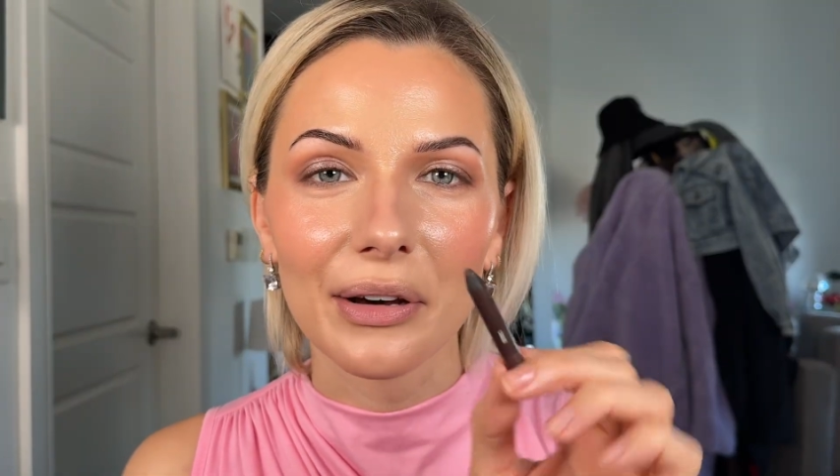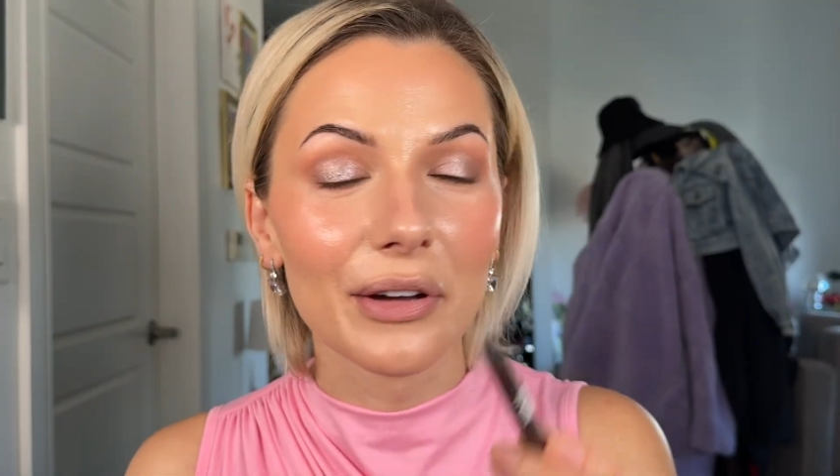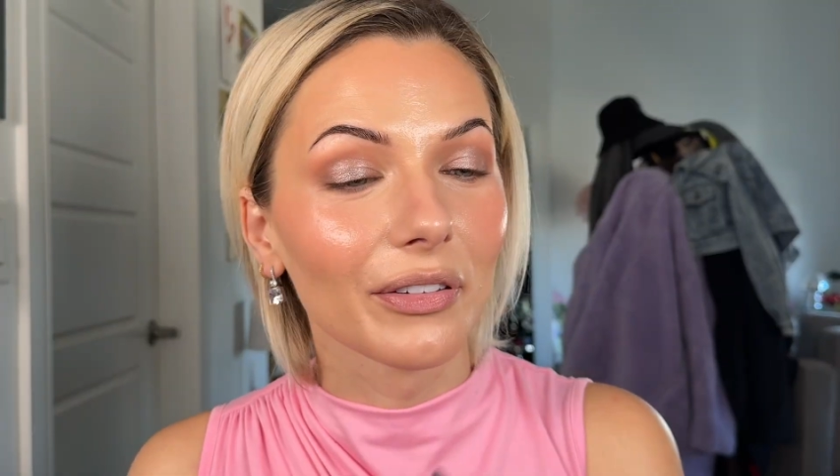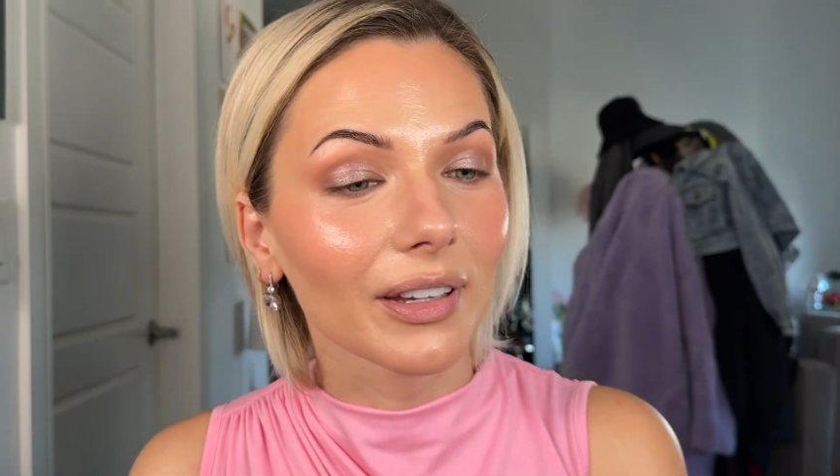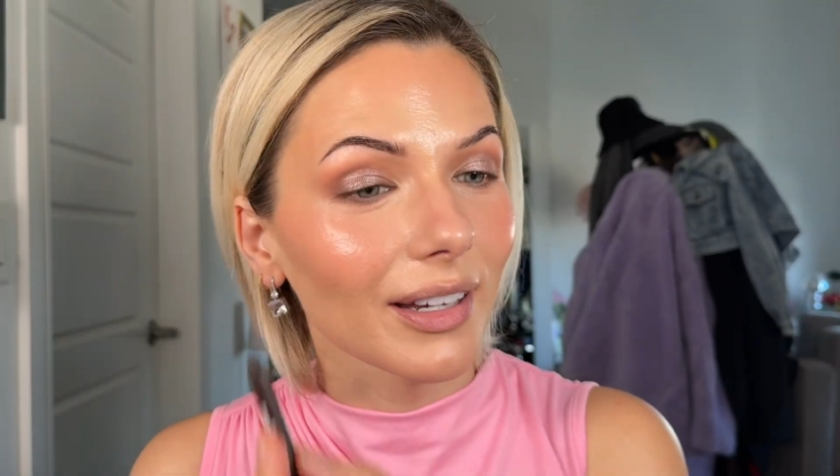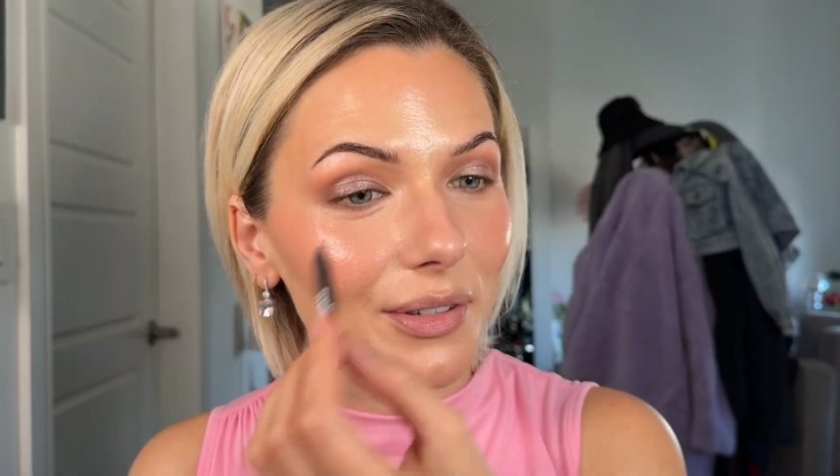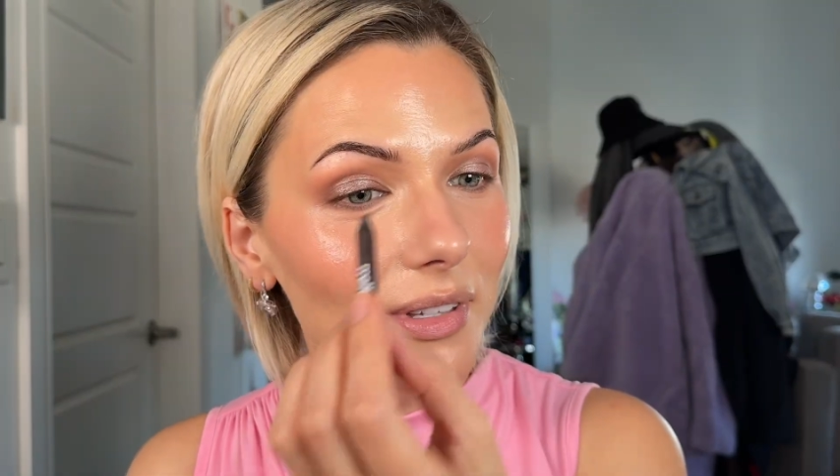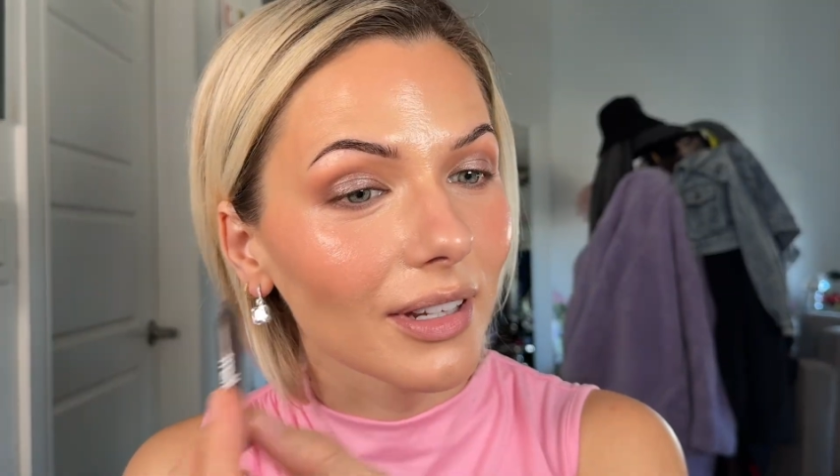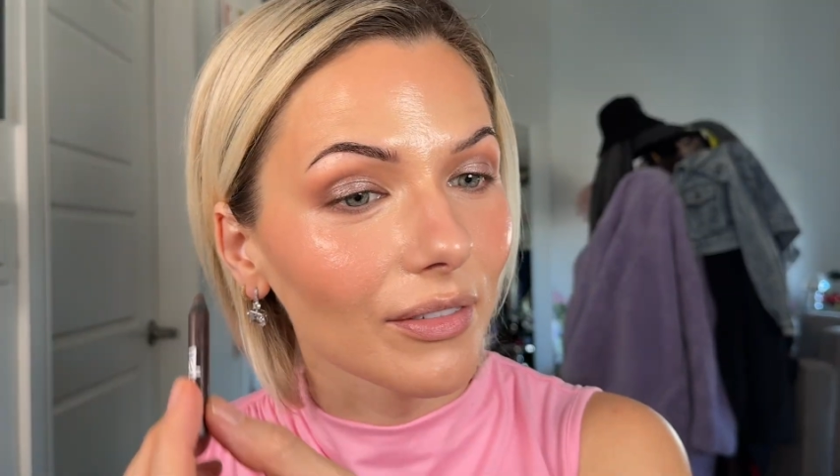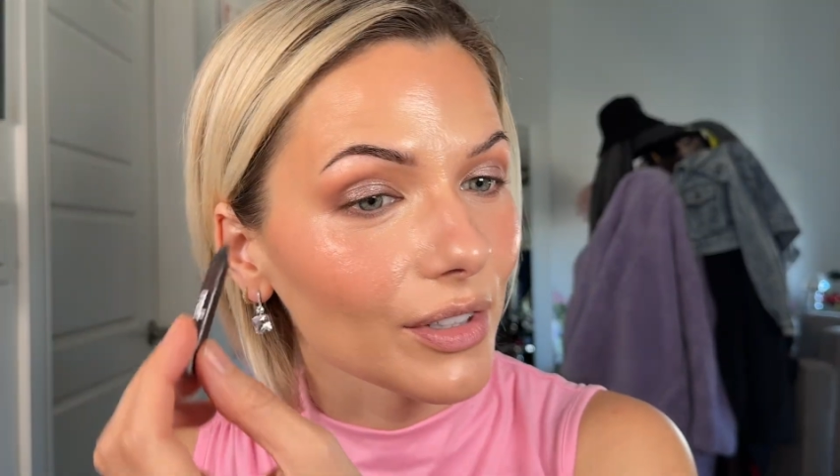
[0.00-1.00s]
I feel like I use it
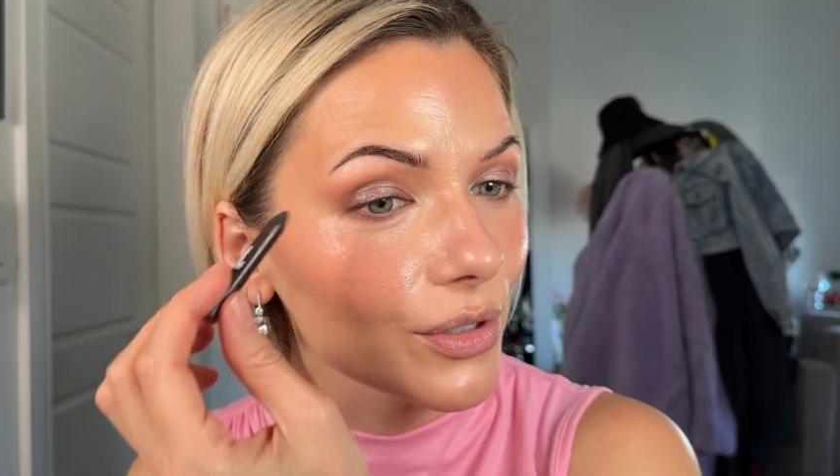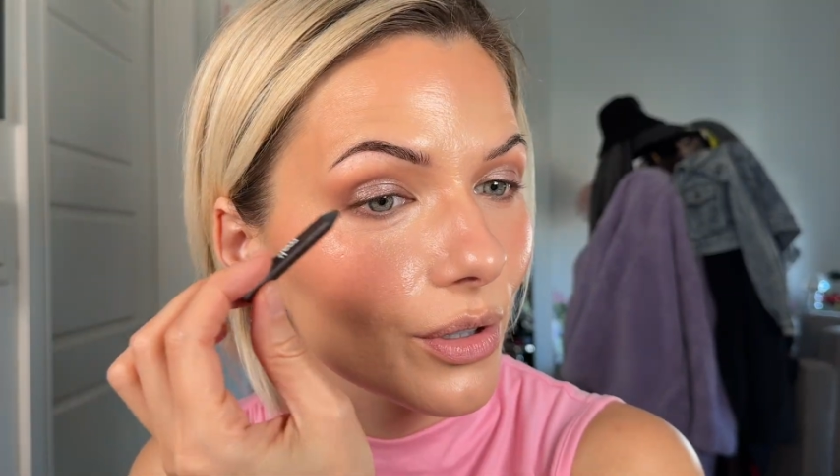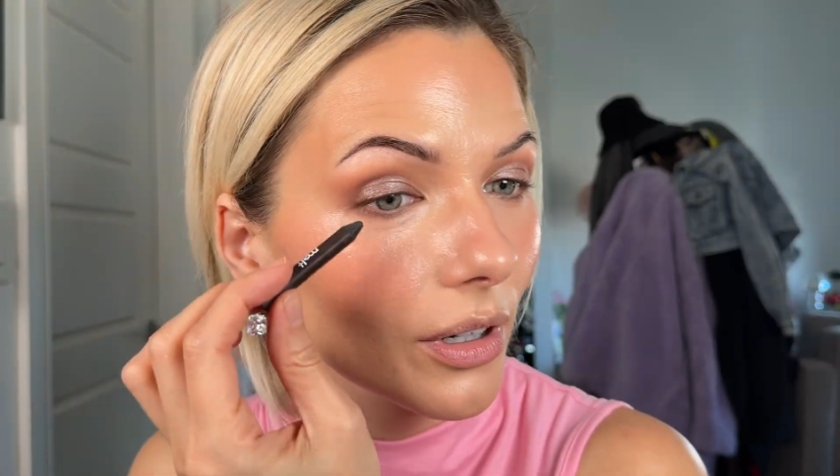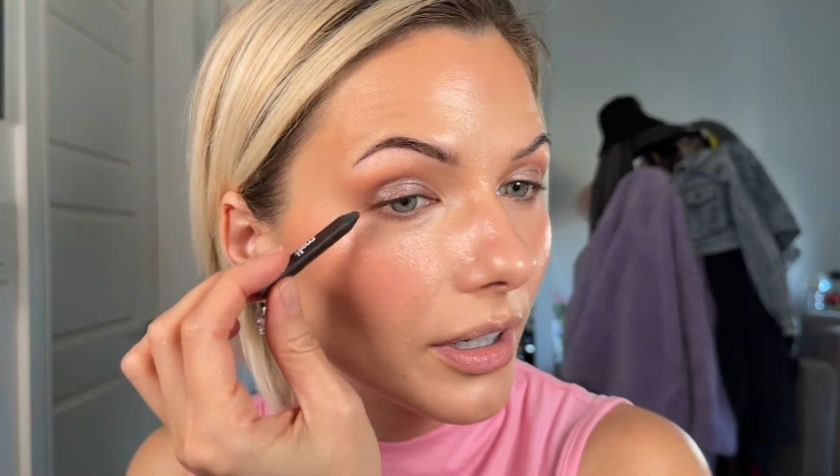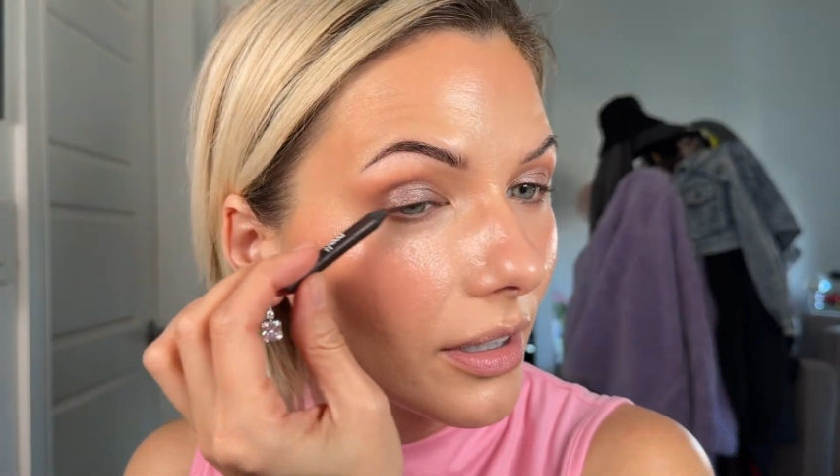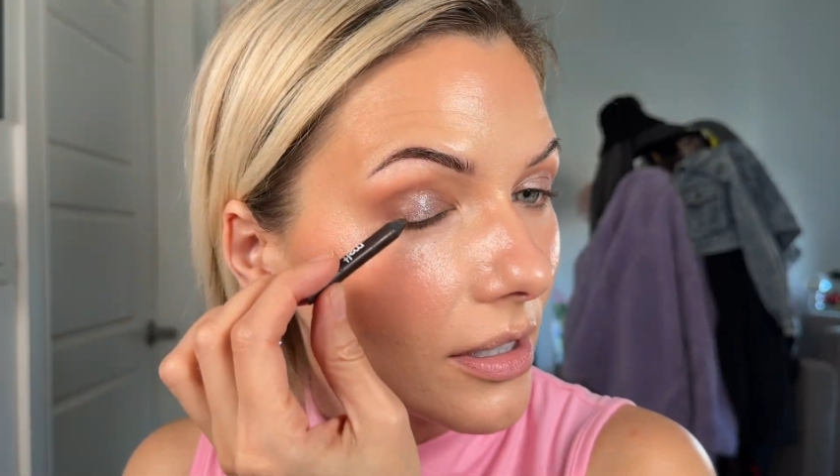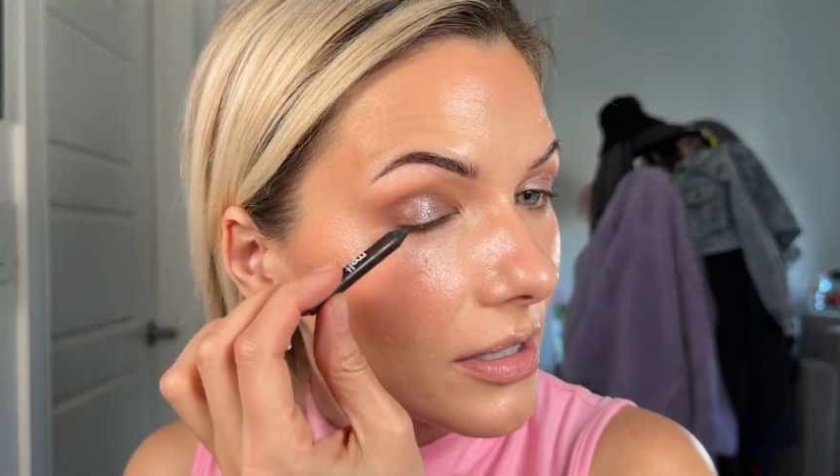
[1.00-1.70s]
in every tutorial,